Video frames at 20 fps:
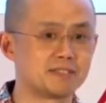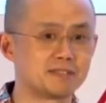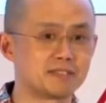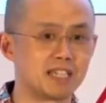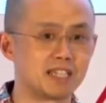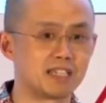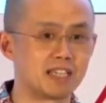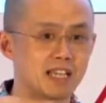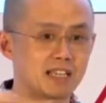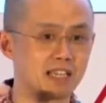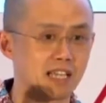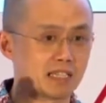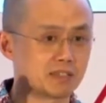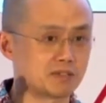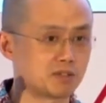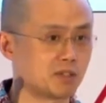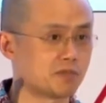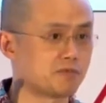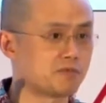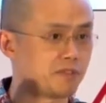saying that like
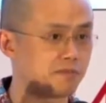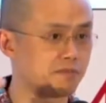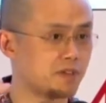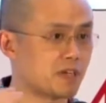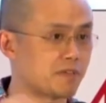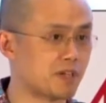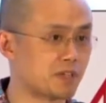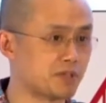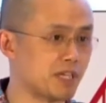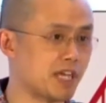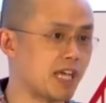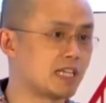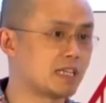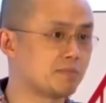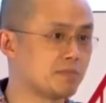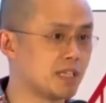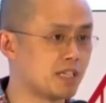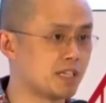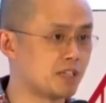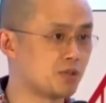
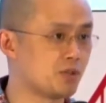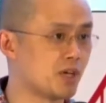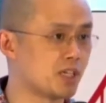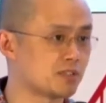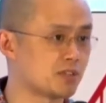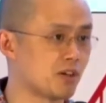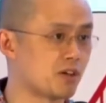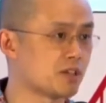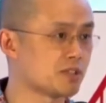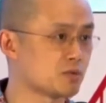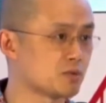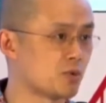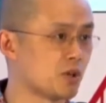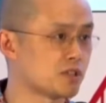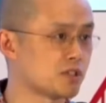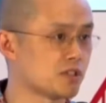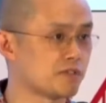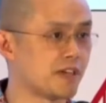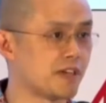$580 million worth